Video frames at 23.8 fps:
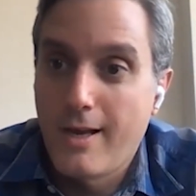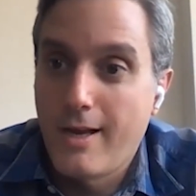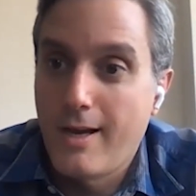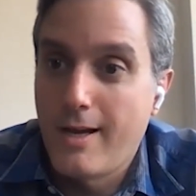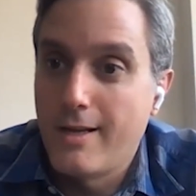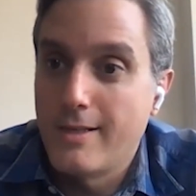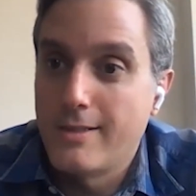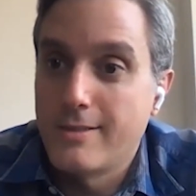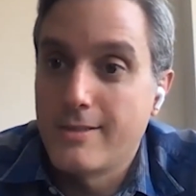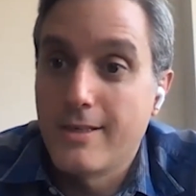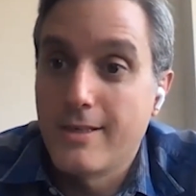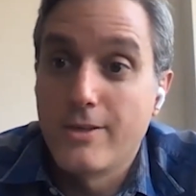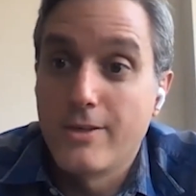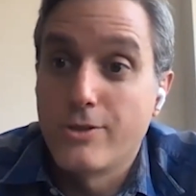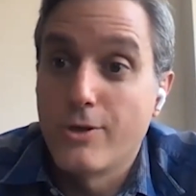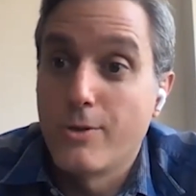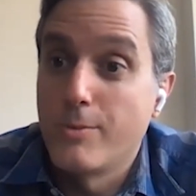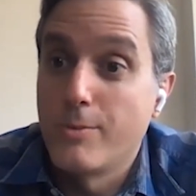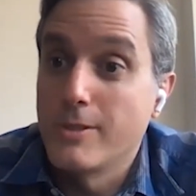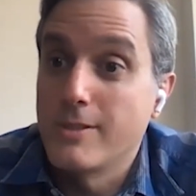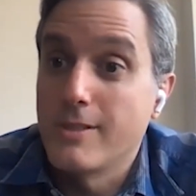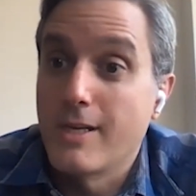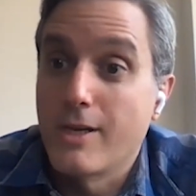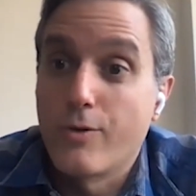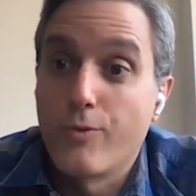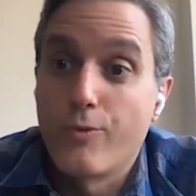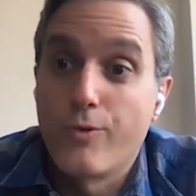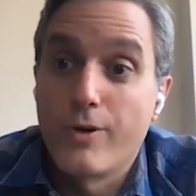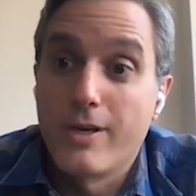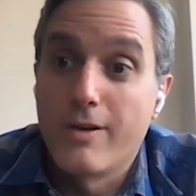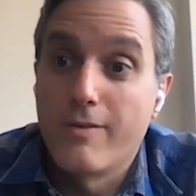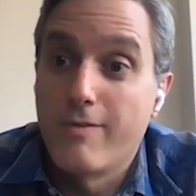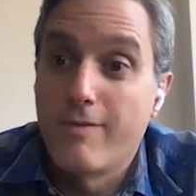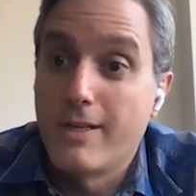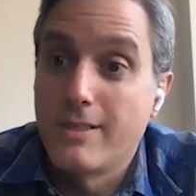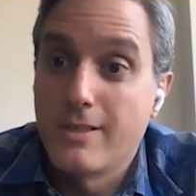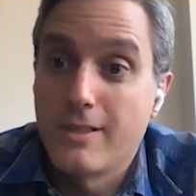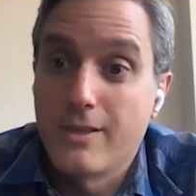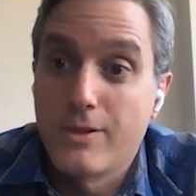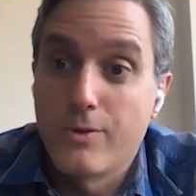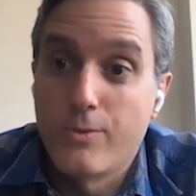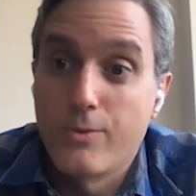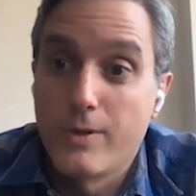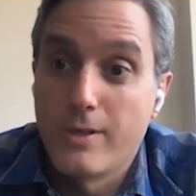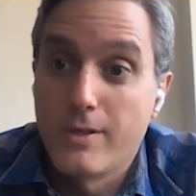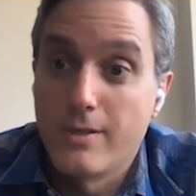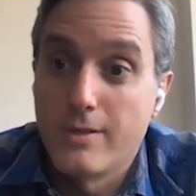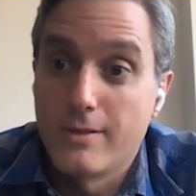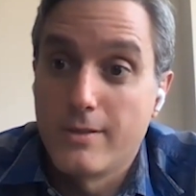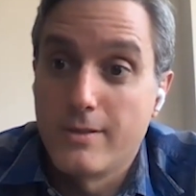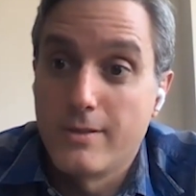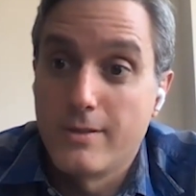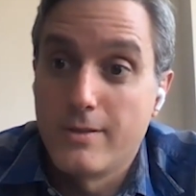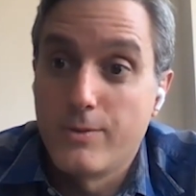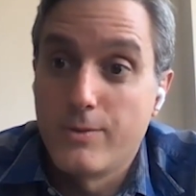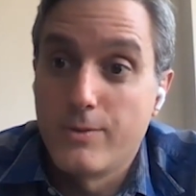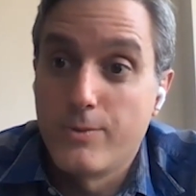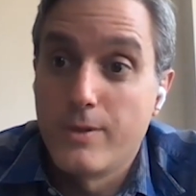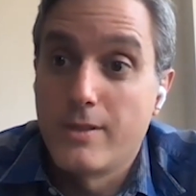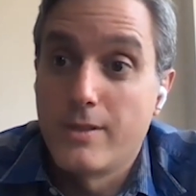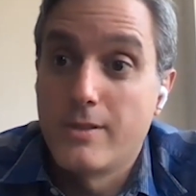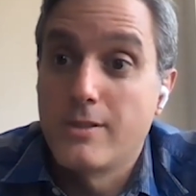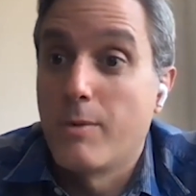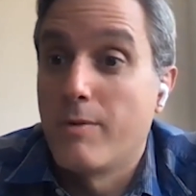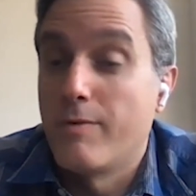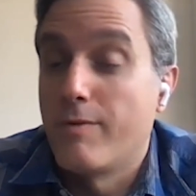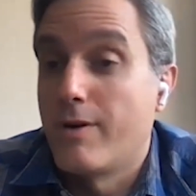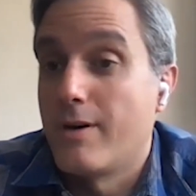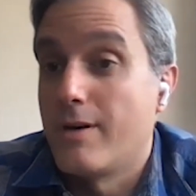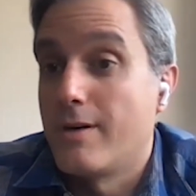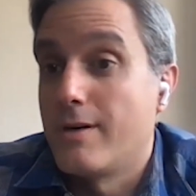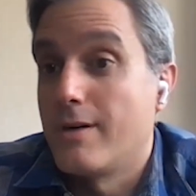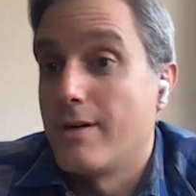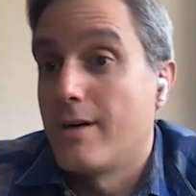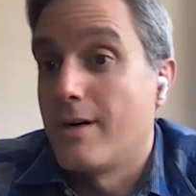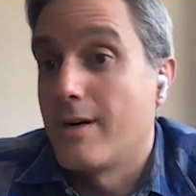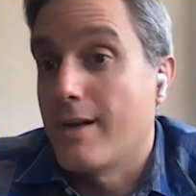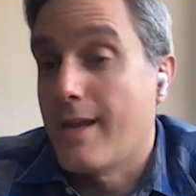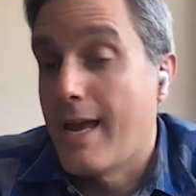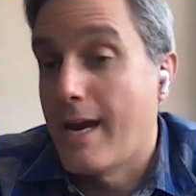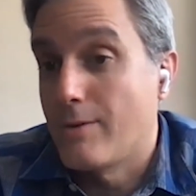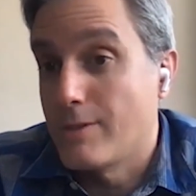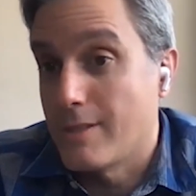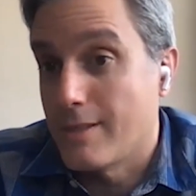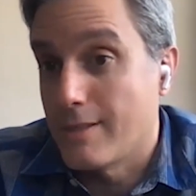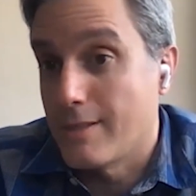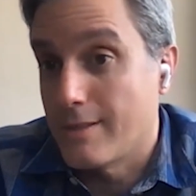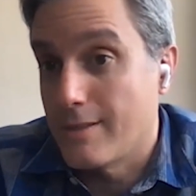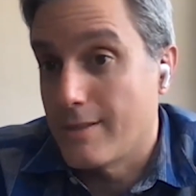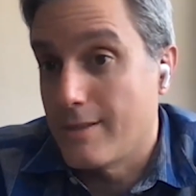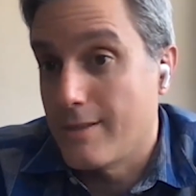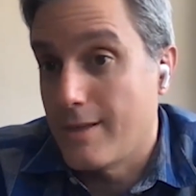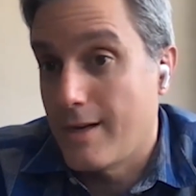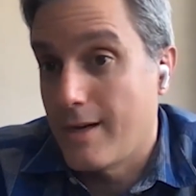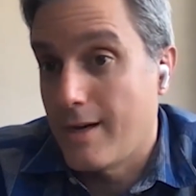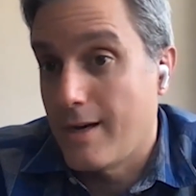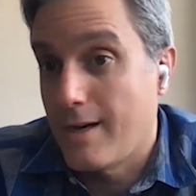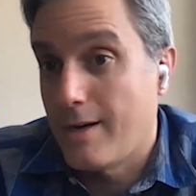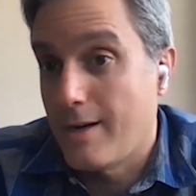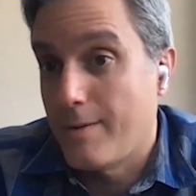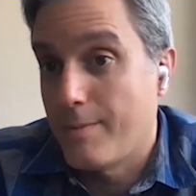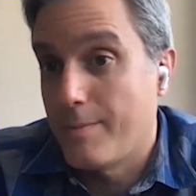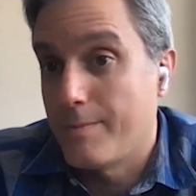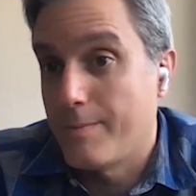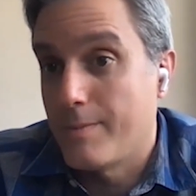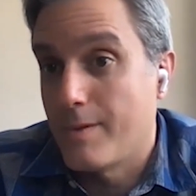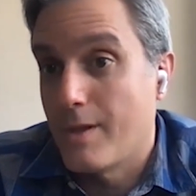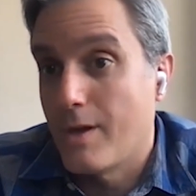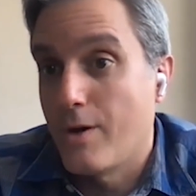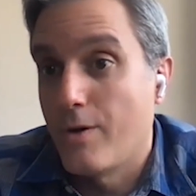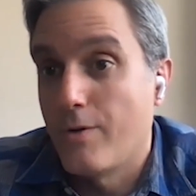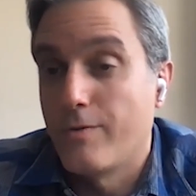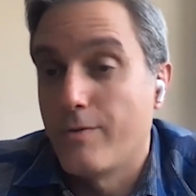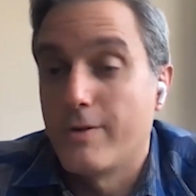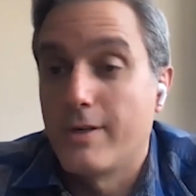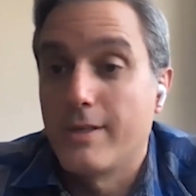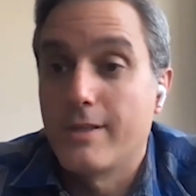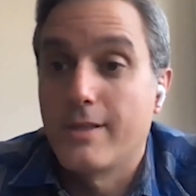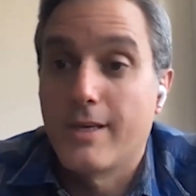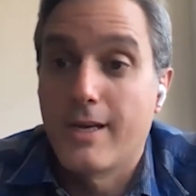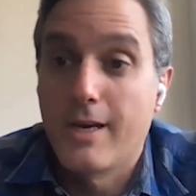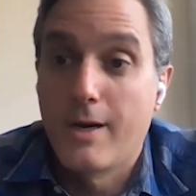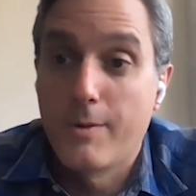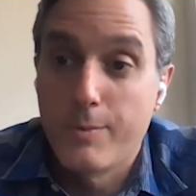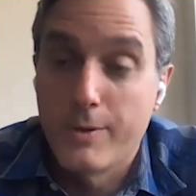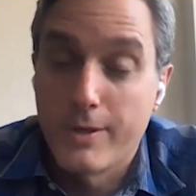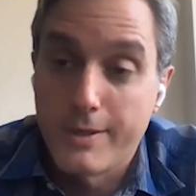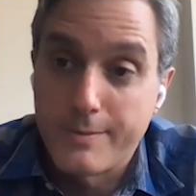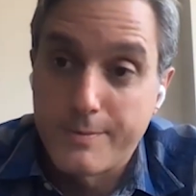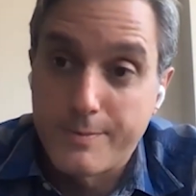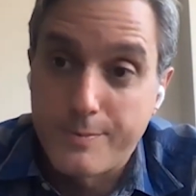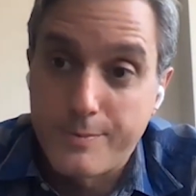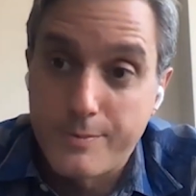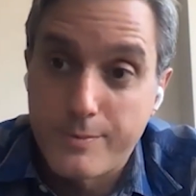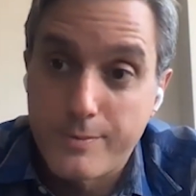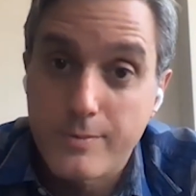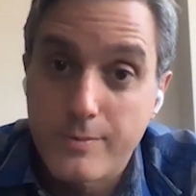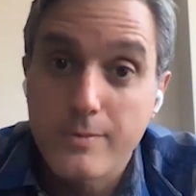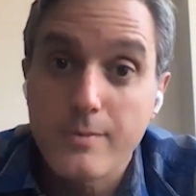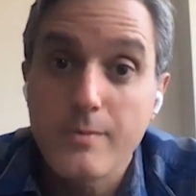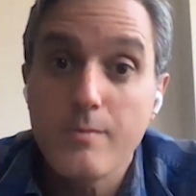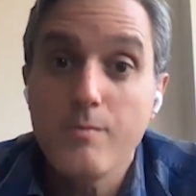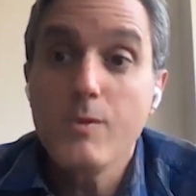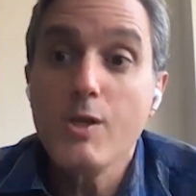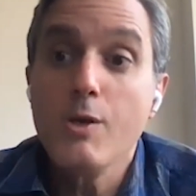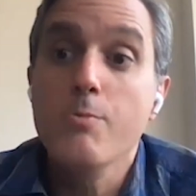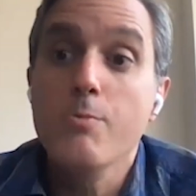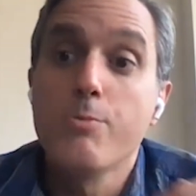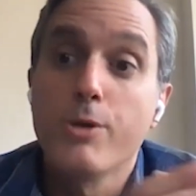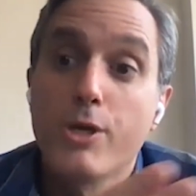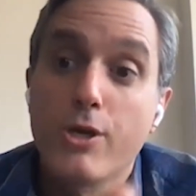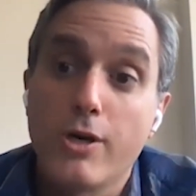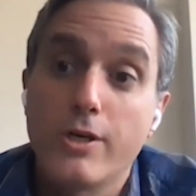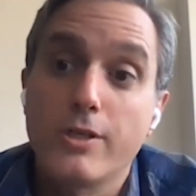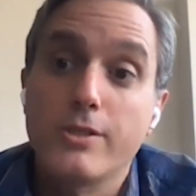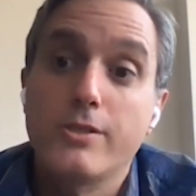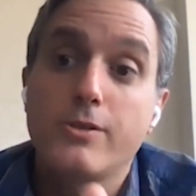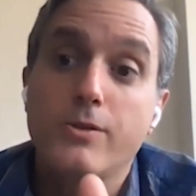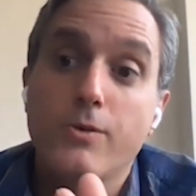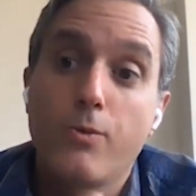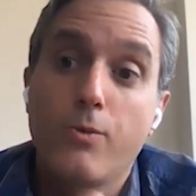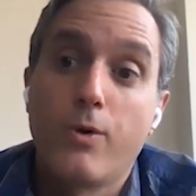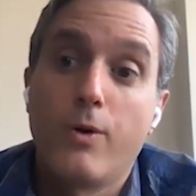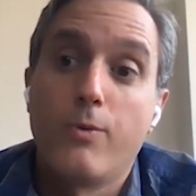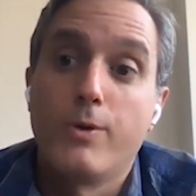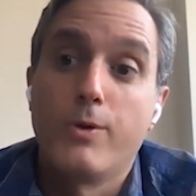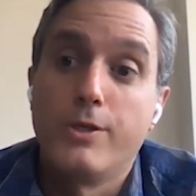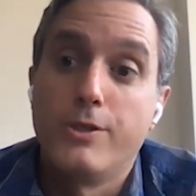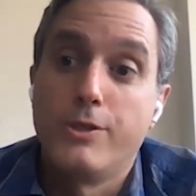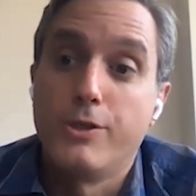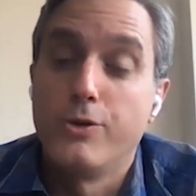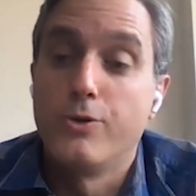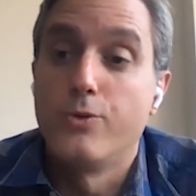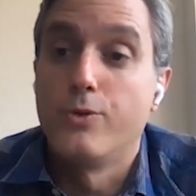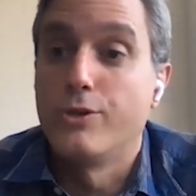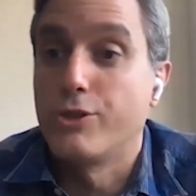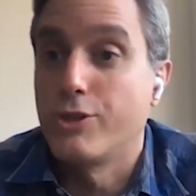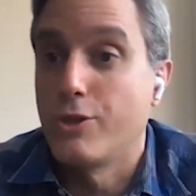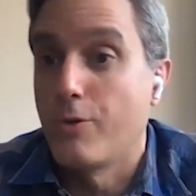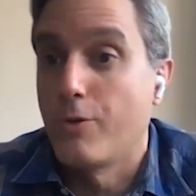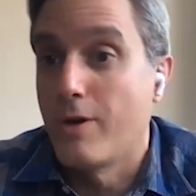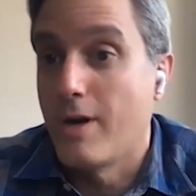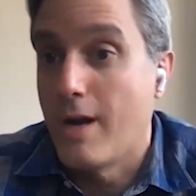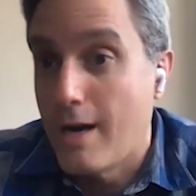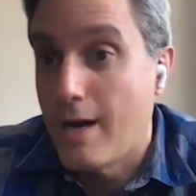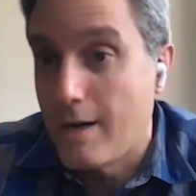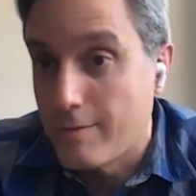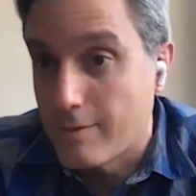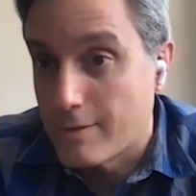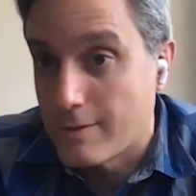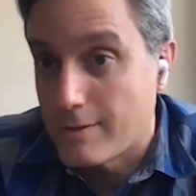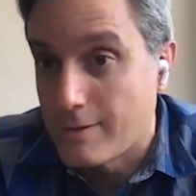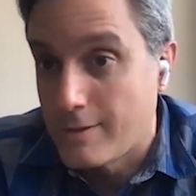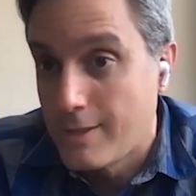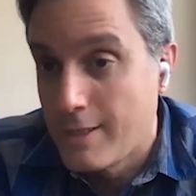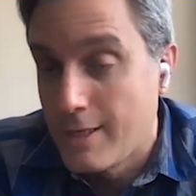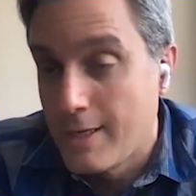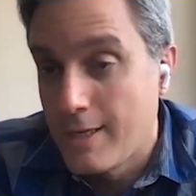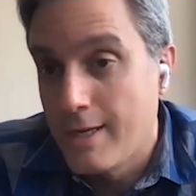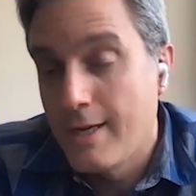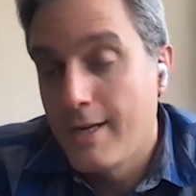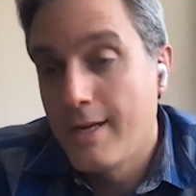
It's almost like reinventing the wheel with some of our accounting over at the company, because what we do is so novel.